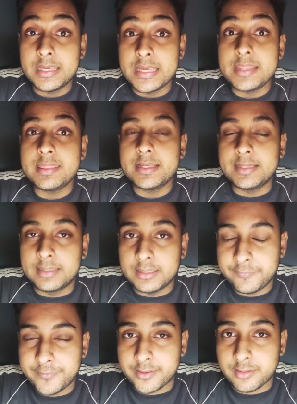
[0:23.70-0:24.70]
in the
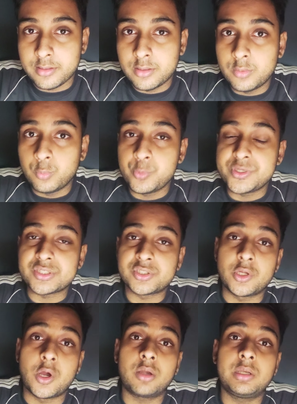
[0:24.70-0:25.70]
liver, which is
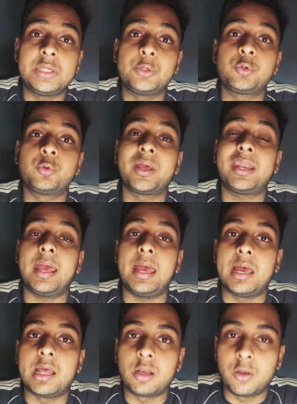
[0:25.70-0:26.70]
not due to an
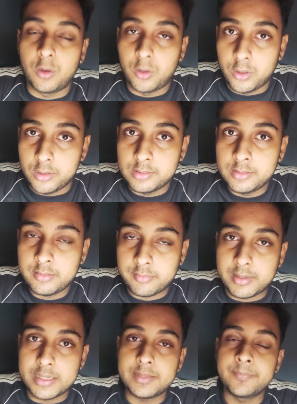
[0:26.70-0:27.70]
alcohol,
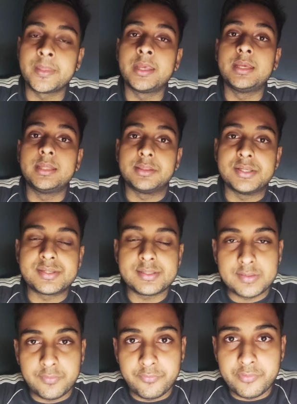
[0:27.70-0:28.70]
right? This
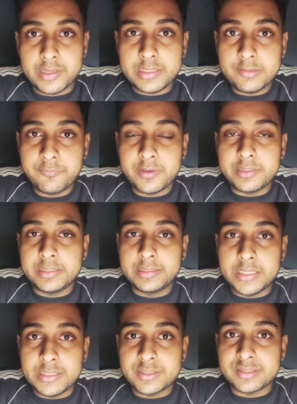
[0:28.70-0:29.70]
is a very
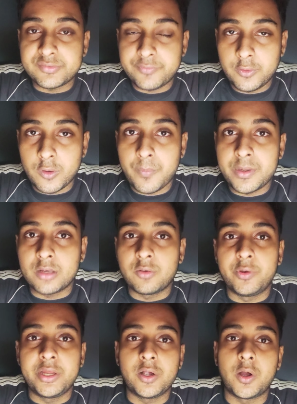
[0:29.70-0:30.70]
dangerous phenomena
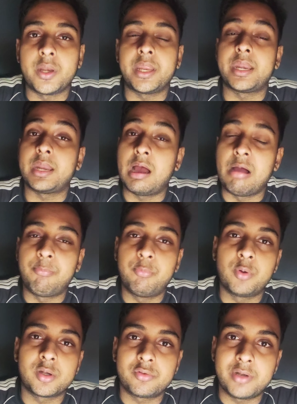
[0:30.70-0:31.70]
going on, and
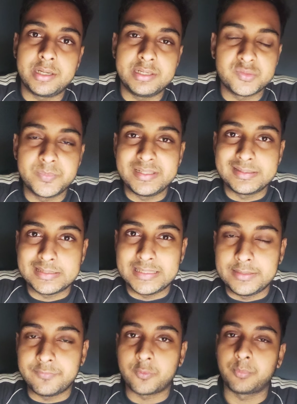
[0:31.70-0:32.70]
upward trend has been
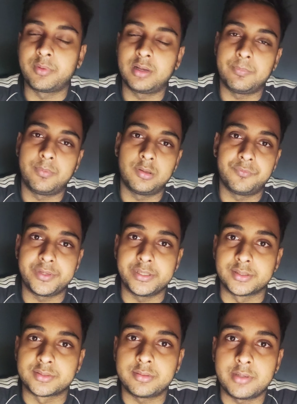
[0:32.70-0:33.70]
seen from a couple of
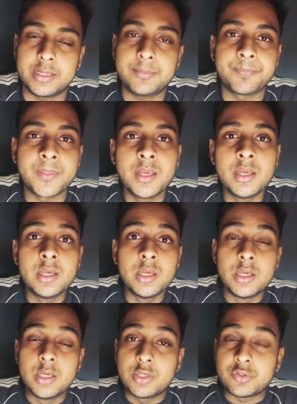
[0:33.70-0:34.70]
years, right?
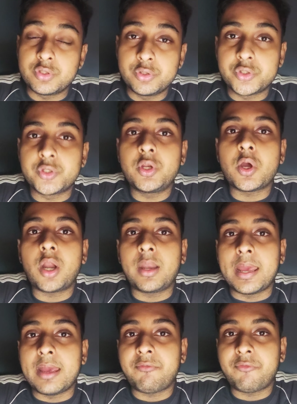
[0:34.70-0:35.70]
So you should not
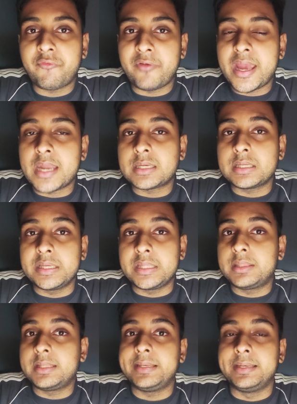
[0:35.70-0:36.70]
have fat
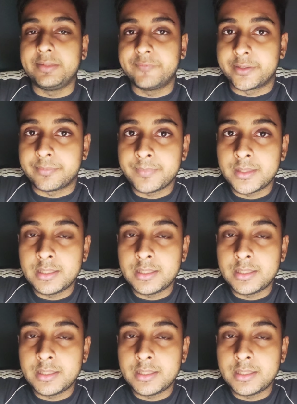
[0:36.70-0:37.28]
in the liver.